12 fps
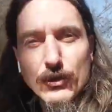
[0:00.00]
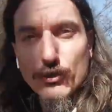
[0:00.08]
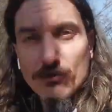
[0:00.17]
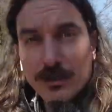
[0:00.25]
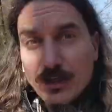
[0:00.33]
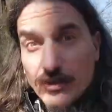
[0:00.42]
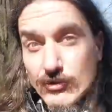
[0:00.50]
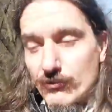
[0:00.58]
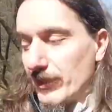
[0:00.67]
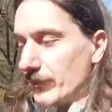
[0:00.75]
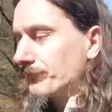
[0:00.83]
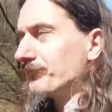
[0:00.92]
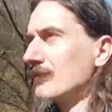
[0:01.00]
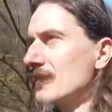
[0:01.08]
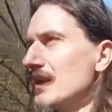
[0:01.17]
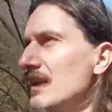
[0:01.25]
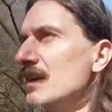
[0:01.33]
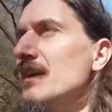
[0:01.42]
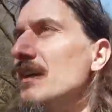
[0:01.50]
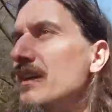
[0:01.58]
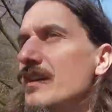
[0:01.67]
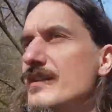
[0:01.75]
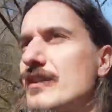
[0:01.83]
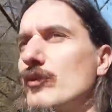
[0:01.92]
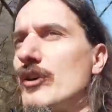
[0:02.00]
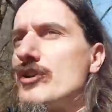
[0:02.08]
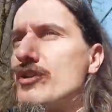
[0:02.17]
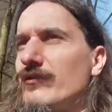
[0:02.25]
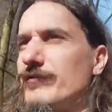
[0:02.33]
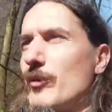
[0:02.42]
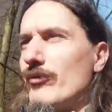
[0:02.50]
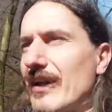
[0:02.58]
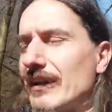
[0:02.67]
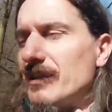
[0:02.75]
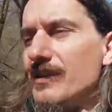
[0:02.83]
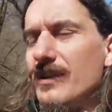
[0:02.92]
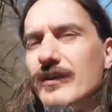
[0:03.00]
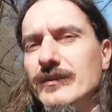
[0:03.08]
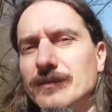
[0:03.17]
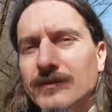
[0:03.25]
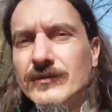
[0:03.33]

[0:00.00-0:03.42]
through history. Is this a question of morality,